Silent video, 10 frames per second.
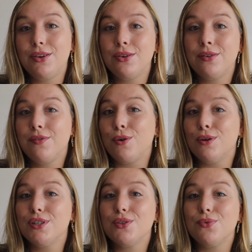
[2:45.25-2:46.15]
you could of
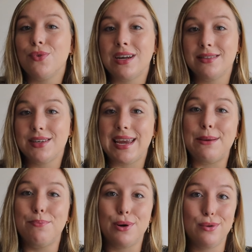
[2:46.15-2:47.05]
course rent
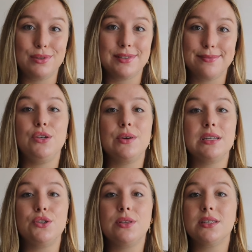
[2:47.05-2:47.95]
a boat. You
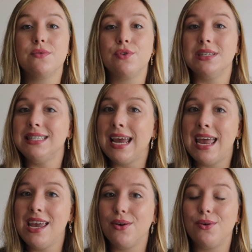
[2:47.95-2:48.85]
can do this for a
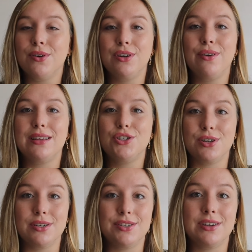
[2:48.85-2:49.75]
day, or you can
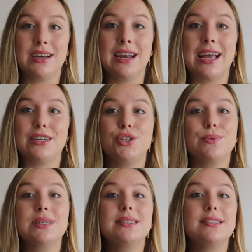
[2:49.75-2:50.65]
charter an
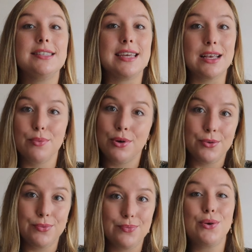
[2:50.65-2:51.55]
actual
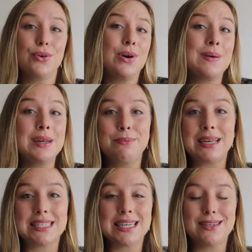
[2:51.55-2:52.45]
sailboat, or go on a
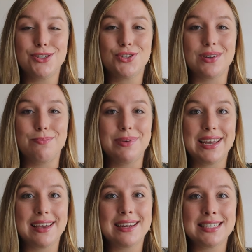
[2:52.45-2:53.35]
mid-sailor trip
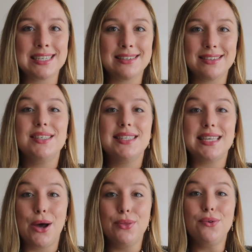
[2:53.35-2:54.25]
like I did.
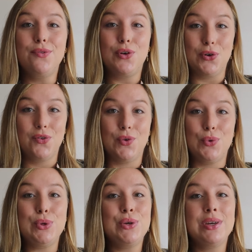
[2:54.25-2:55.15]
South of
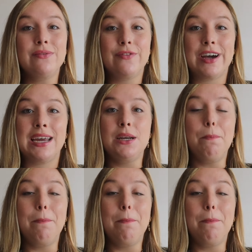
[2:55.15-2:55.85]
Corfu, you can find